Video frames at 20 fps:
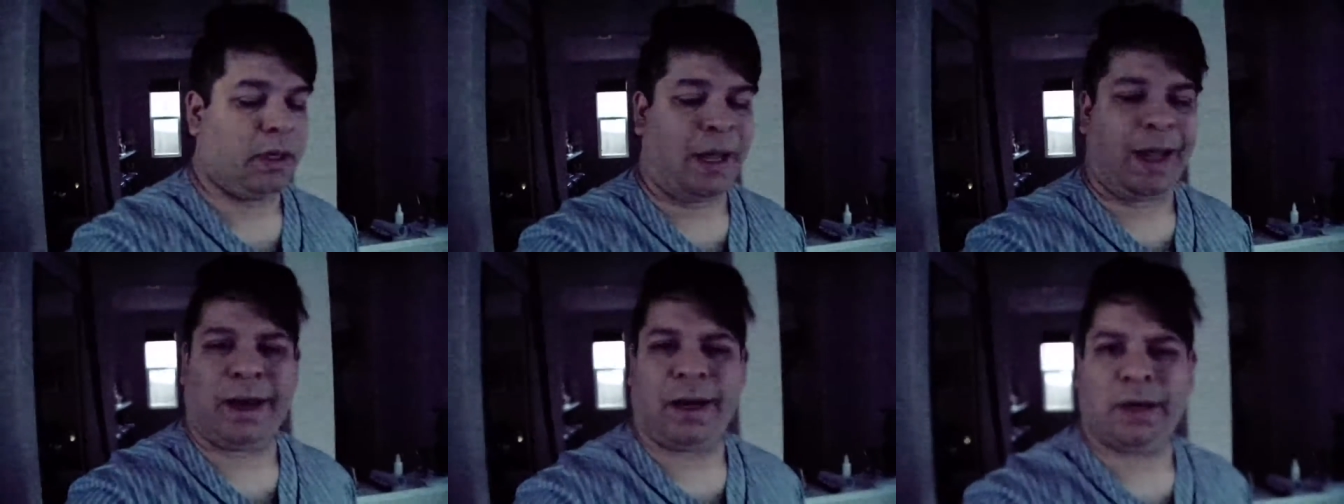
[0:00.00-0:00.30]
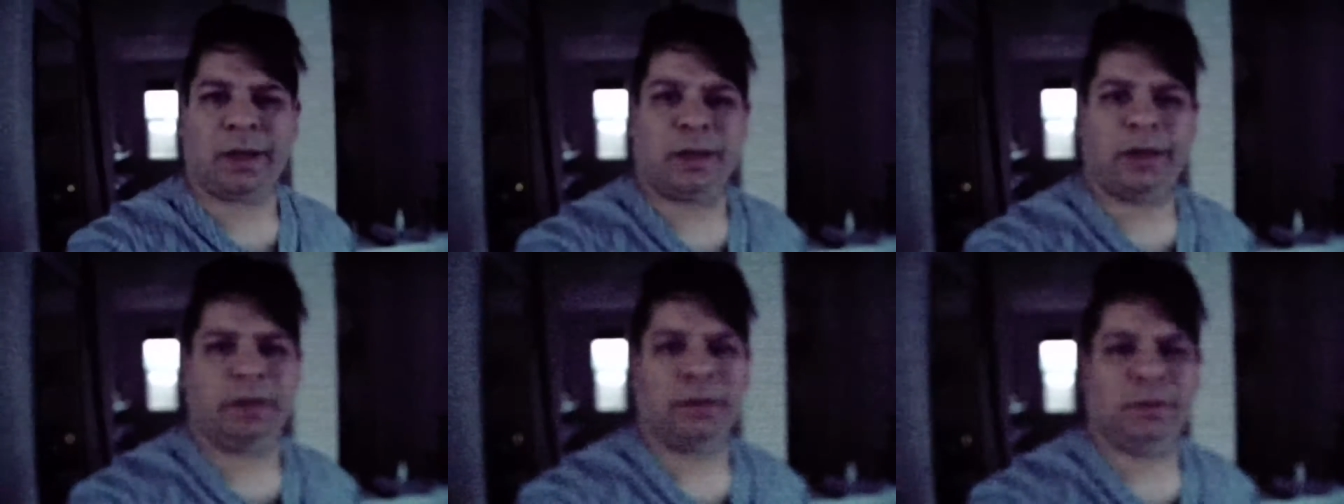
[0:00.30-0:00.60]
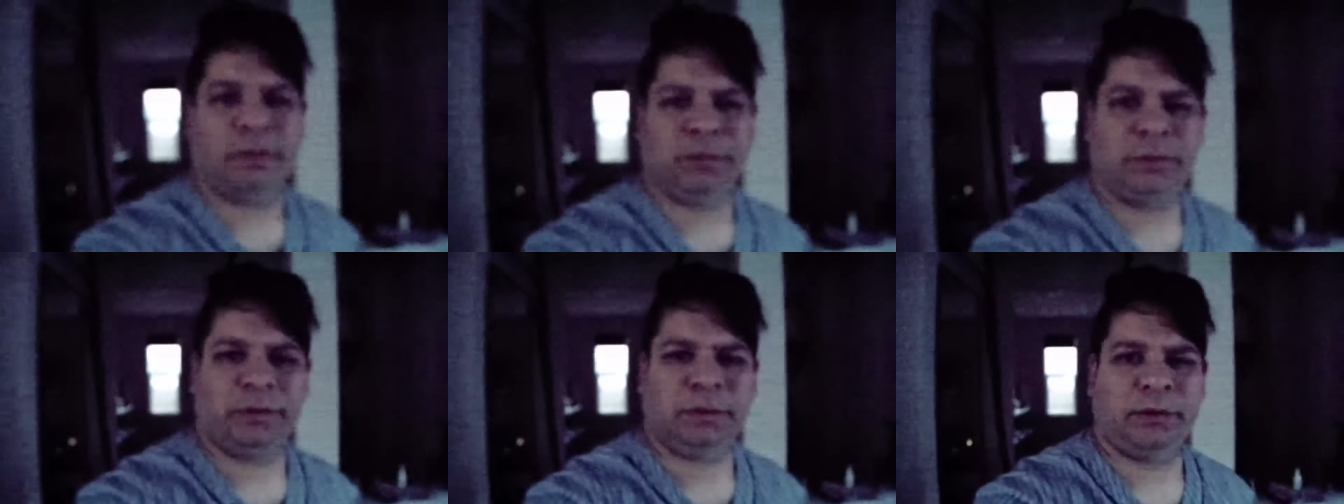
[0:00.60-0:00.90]
I don't know,
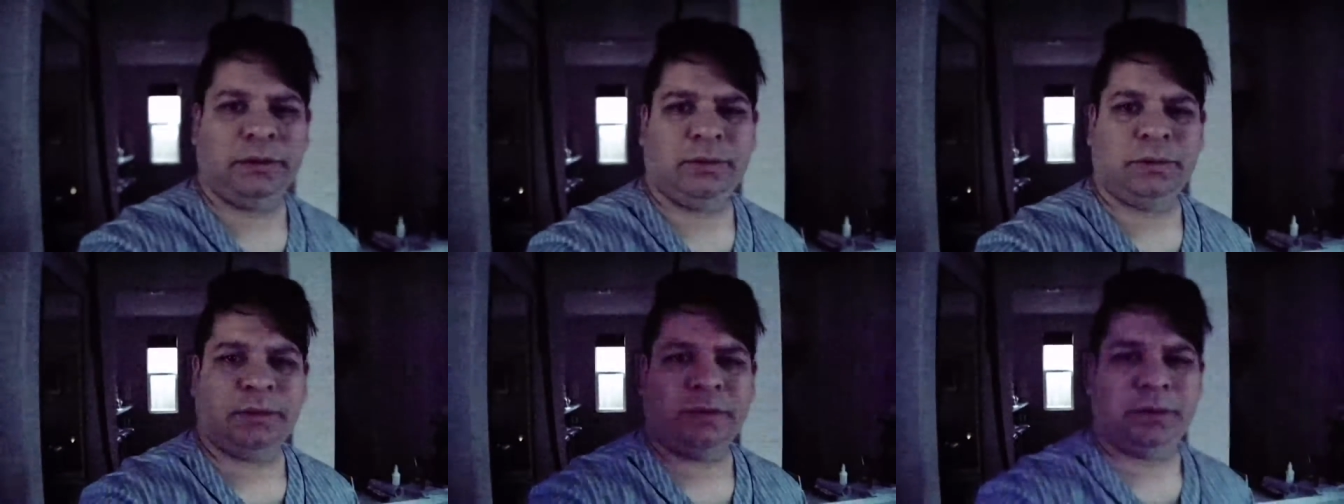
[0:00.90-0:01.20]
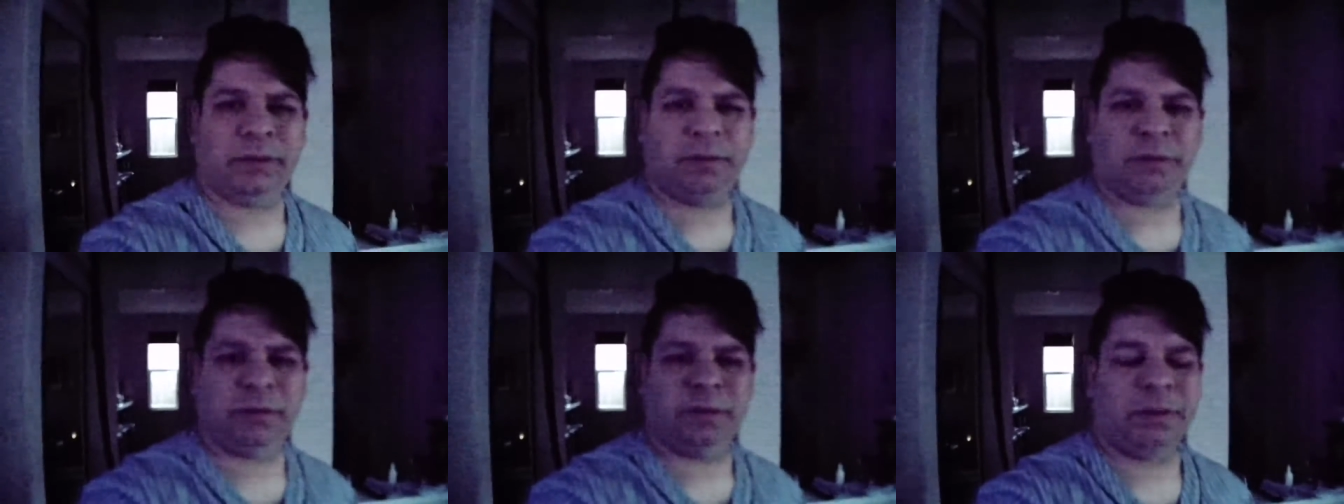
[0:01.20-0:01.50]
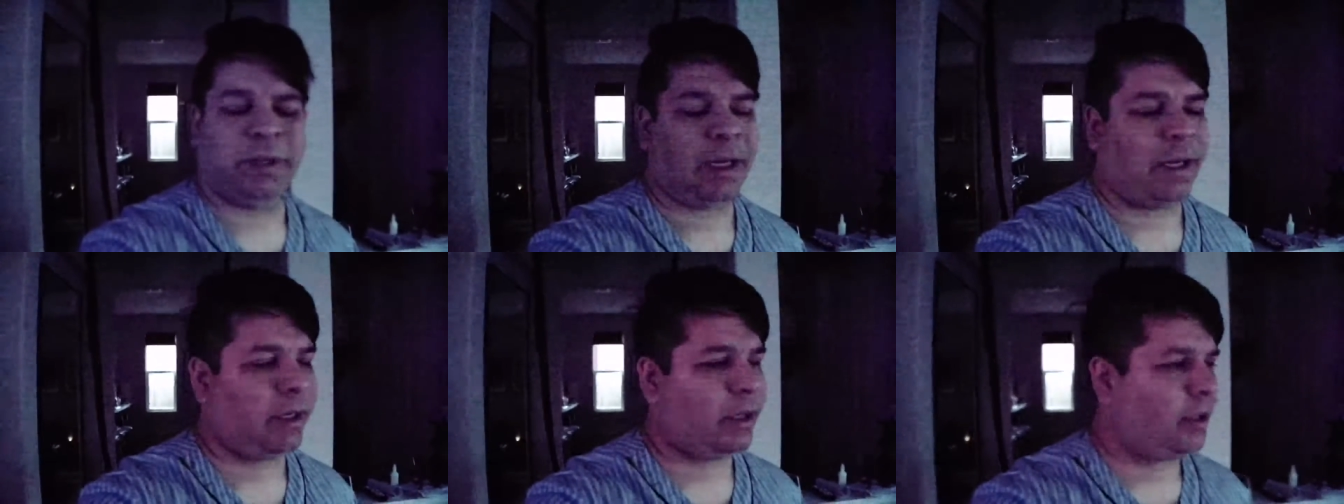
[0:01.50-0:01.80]

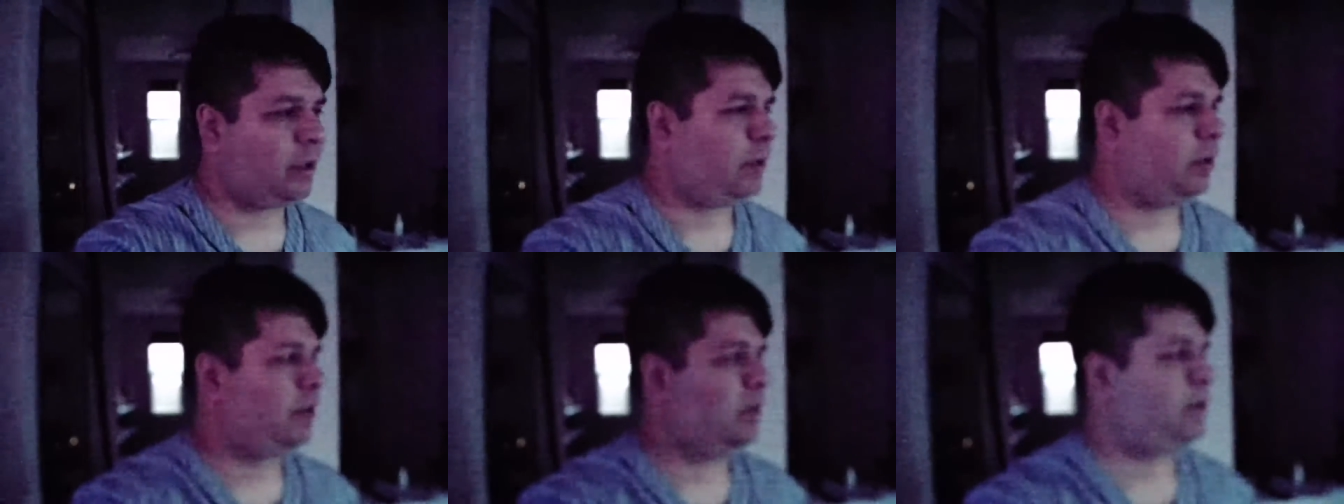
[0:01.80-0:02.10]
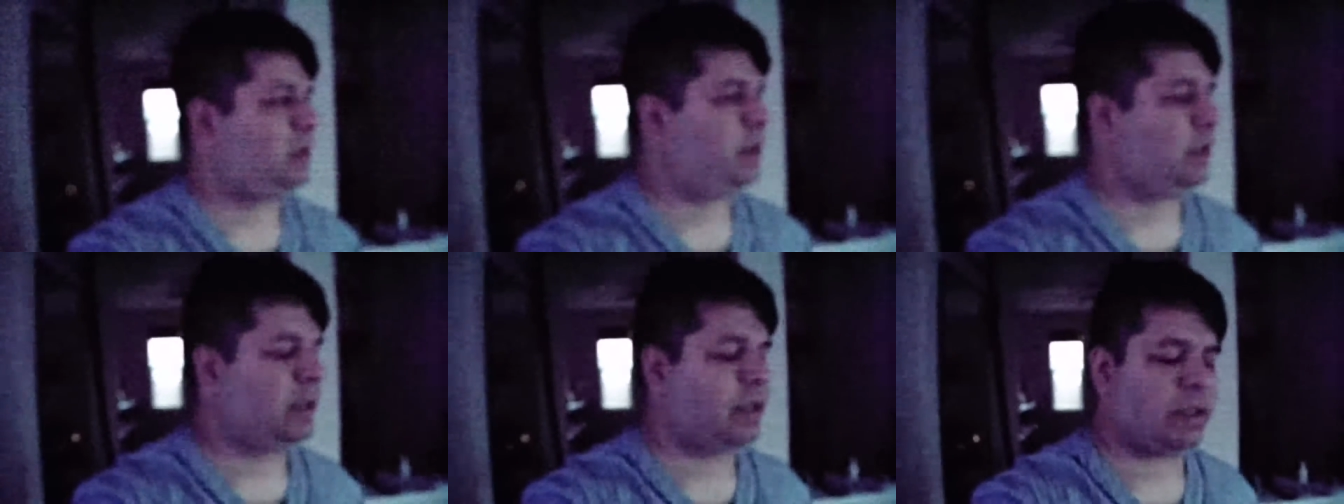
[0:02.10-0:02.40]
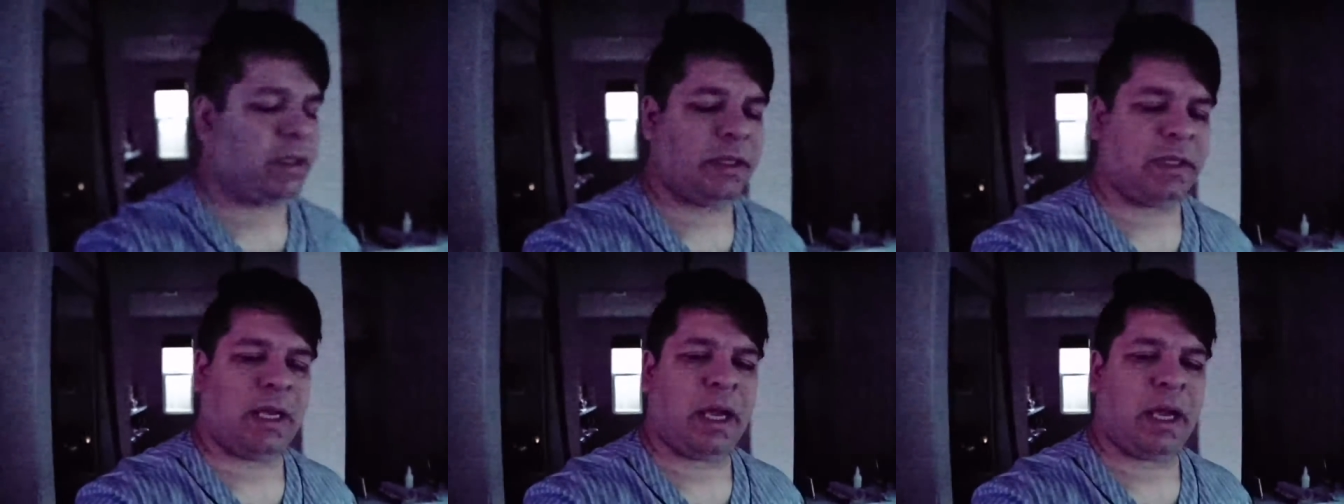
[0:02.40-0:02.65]
it's